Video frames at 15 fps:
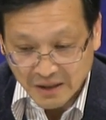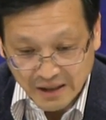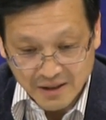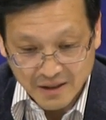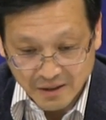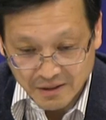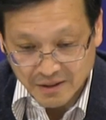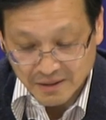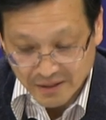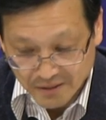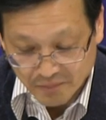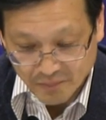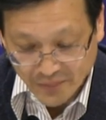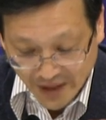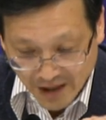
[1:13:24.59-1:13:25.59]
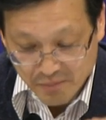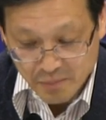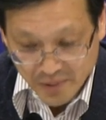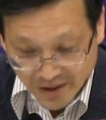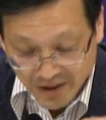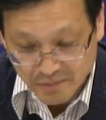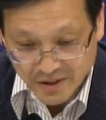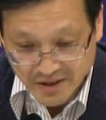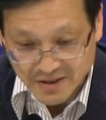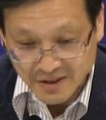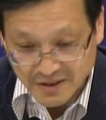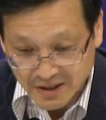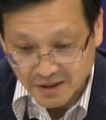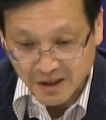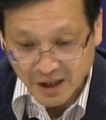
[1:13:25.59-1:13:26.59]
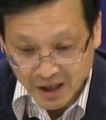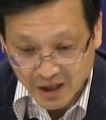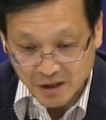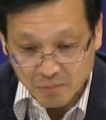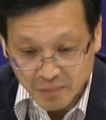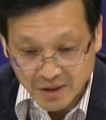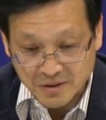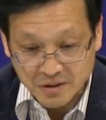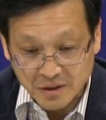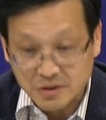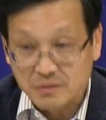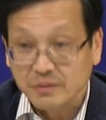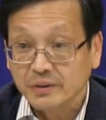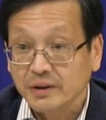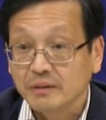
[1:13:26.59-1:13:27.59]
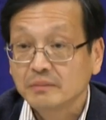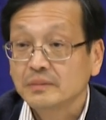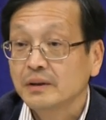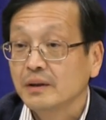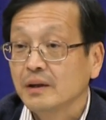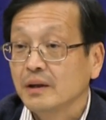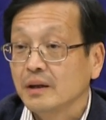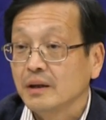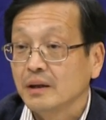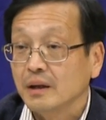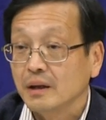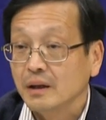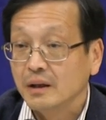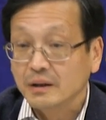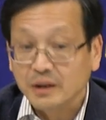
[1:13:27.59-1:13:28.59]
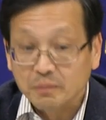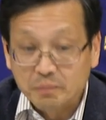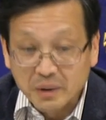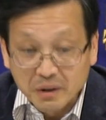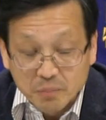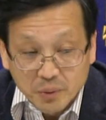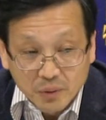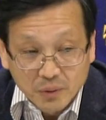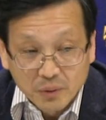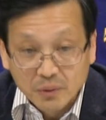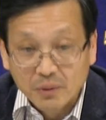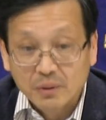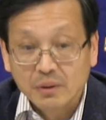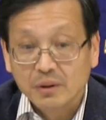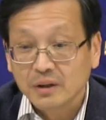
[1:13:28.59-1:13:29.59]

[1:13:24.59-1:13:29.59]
I believe this is a key message for them. The people,